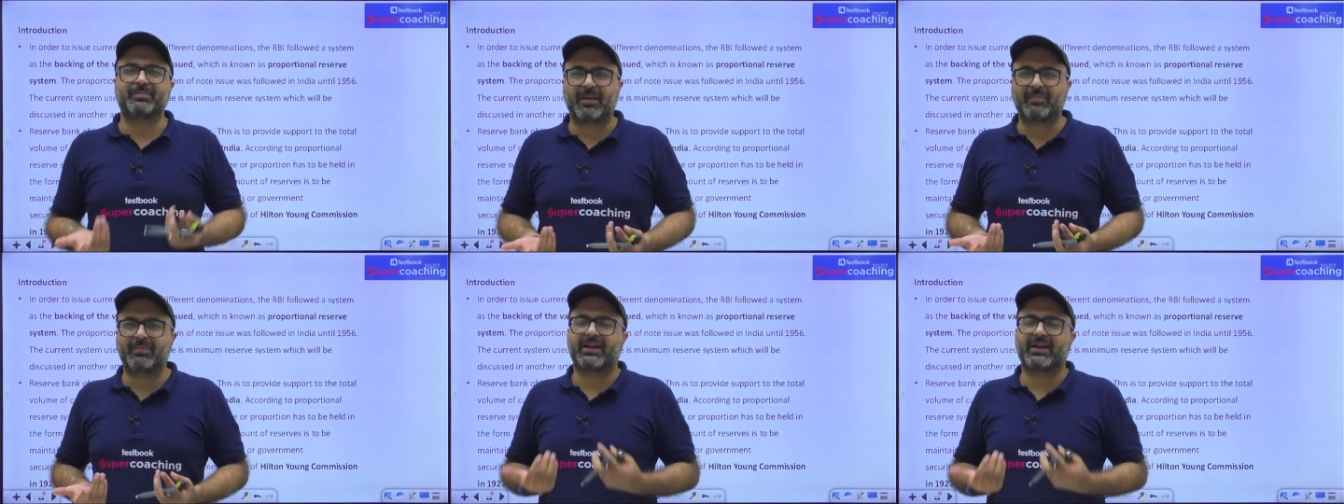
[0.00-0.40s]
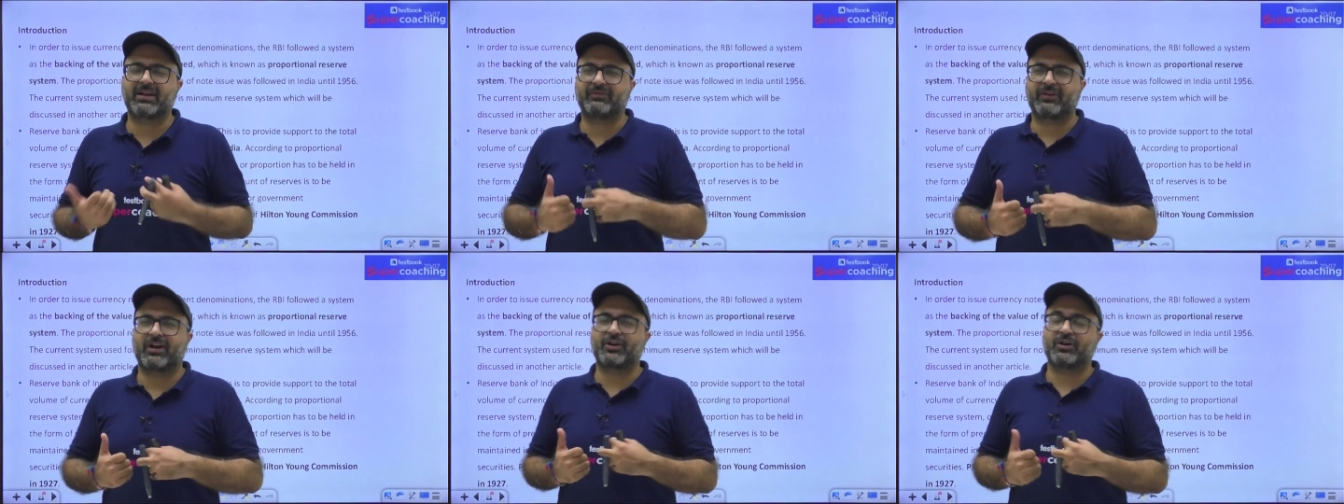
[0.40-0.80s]
in front
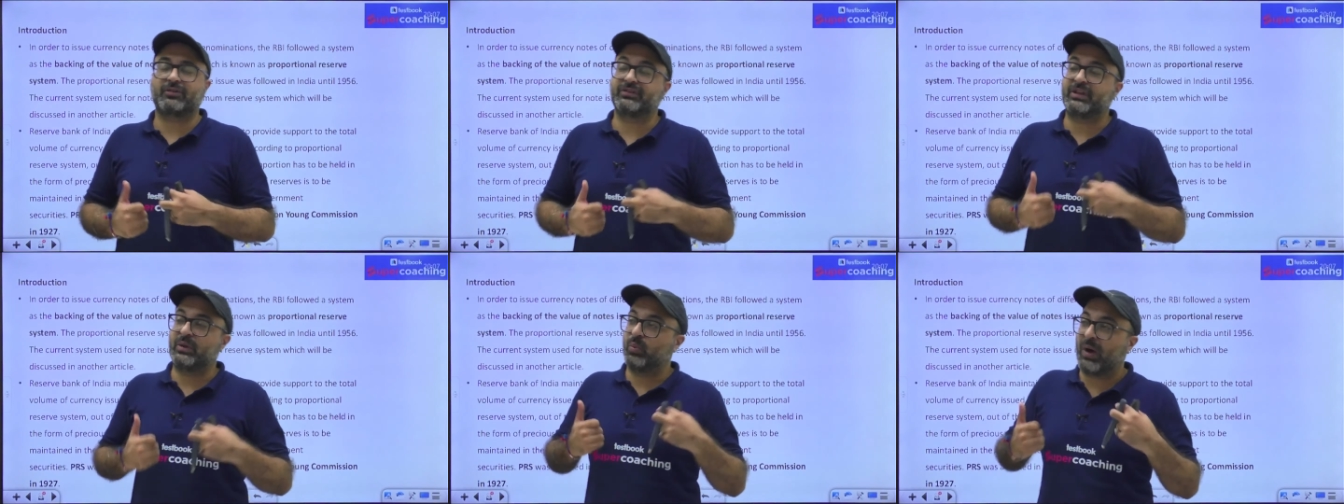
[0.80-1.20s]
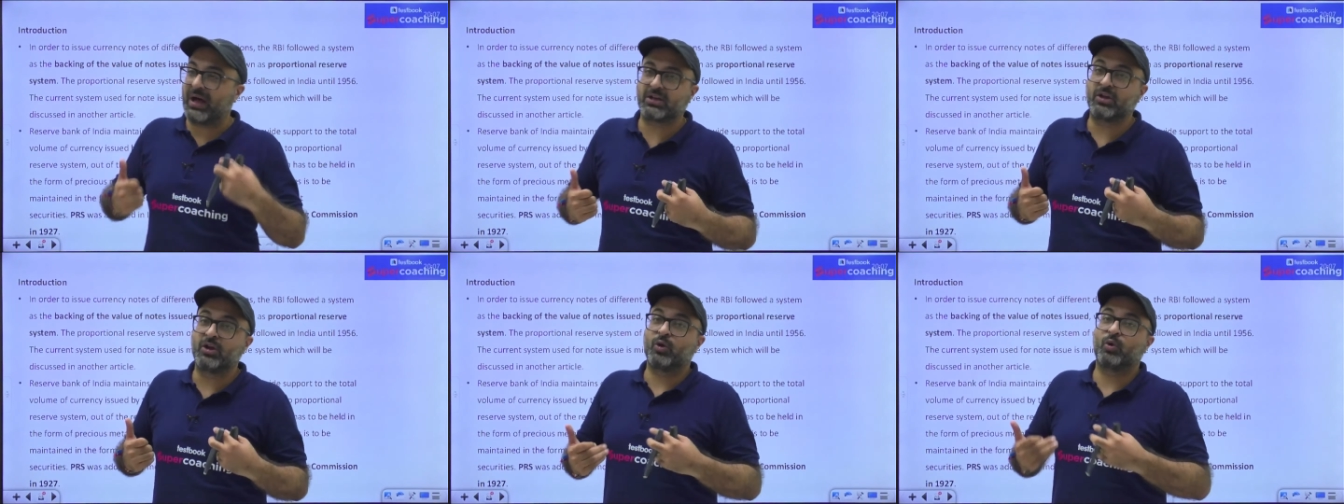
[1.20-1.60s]
of the one
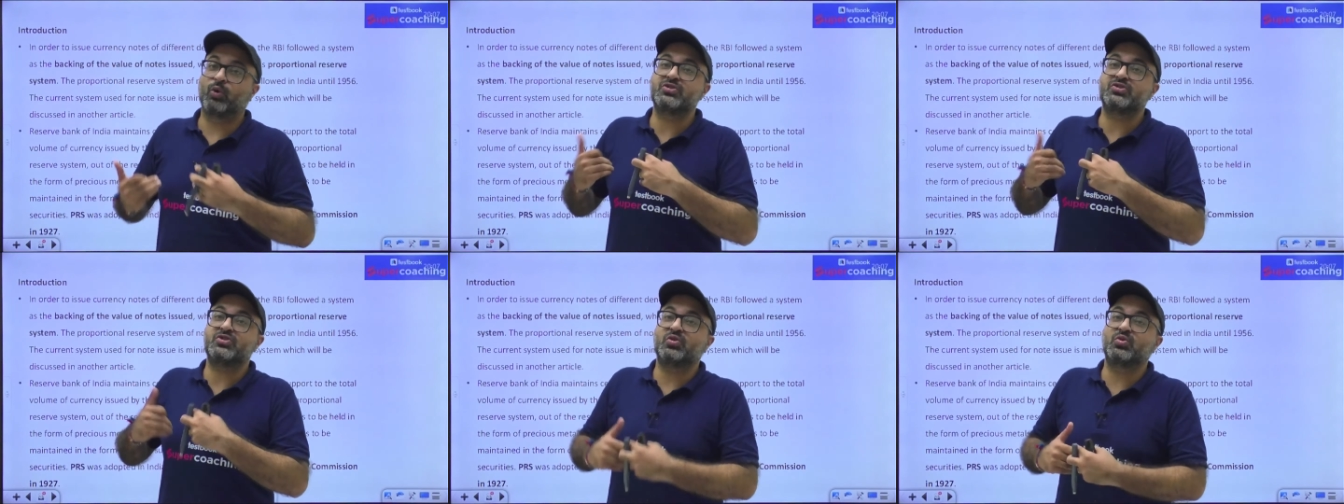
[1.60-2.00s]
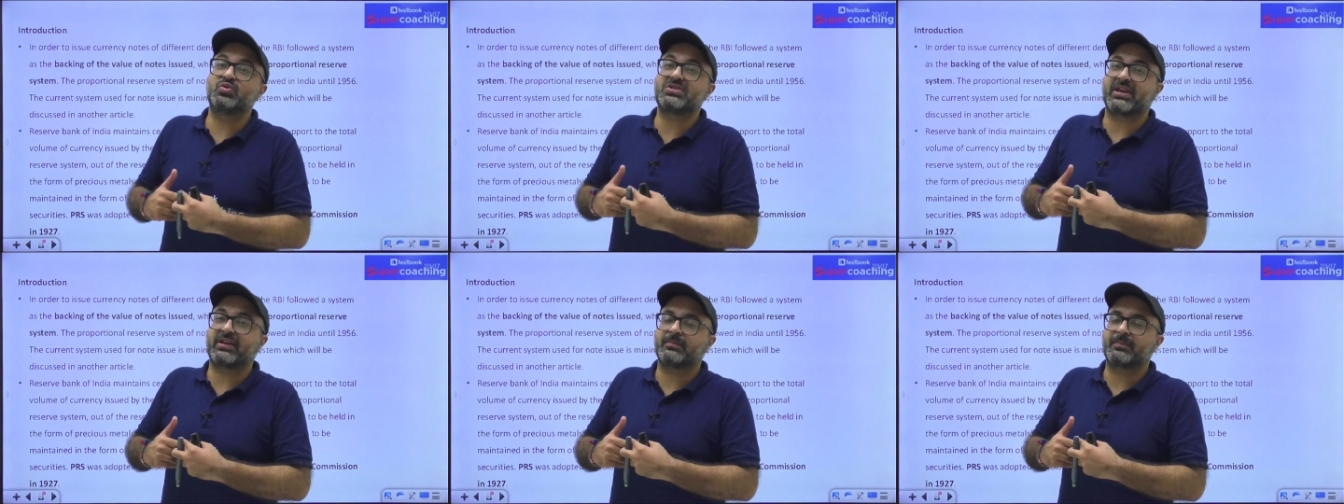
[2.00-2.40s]
who is using
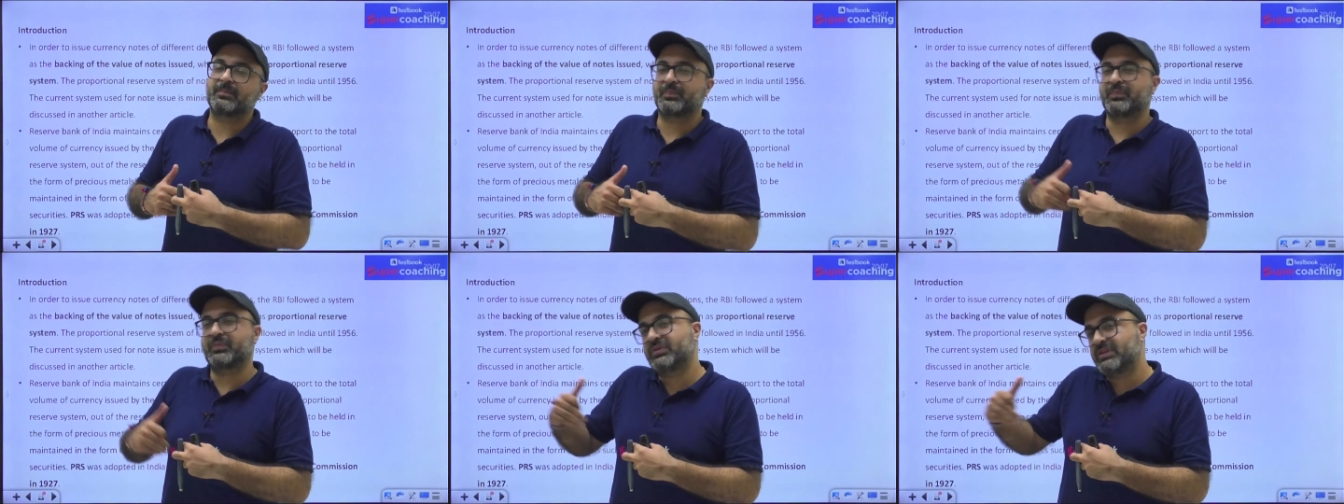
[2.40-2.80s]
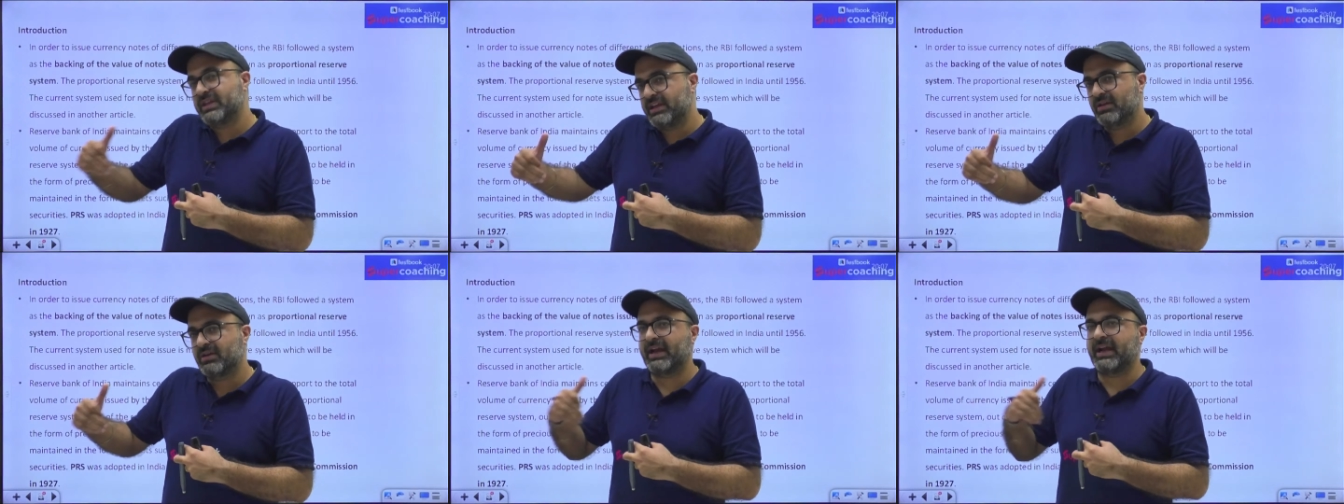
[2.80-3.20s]
the
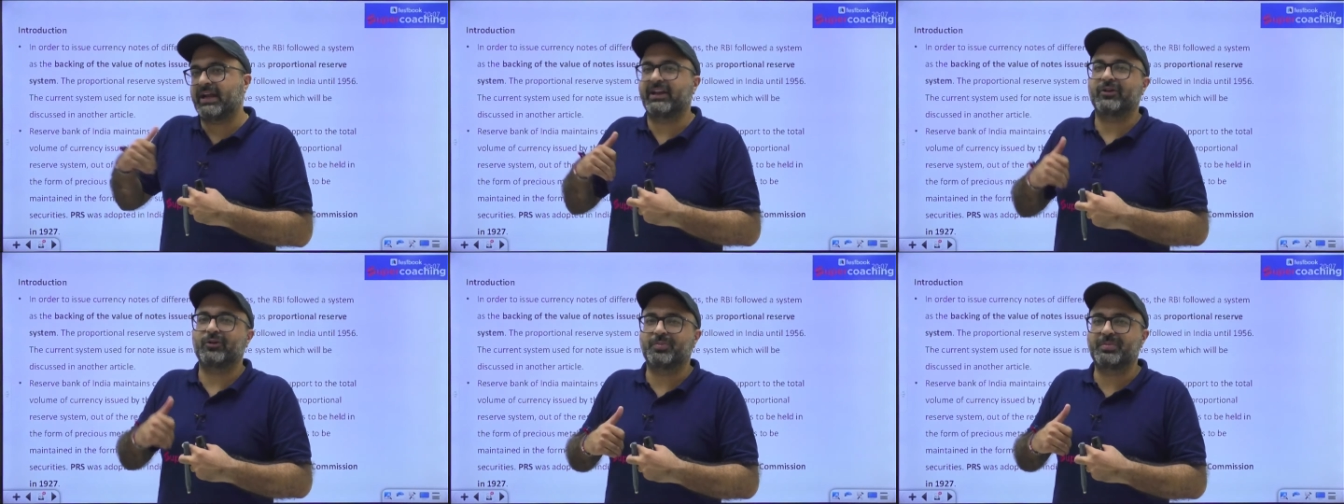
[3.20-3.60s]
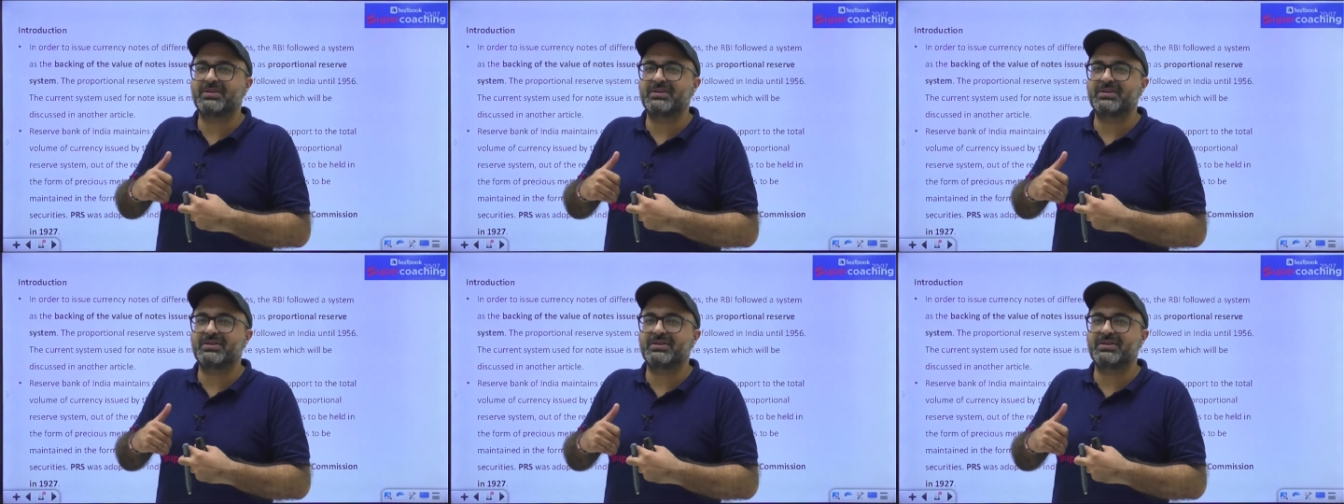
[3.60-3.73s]
Indian rupees.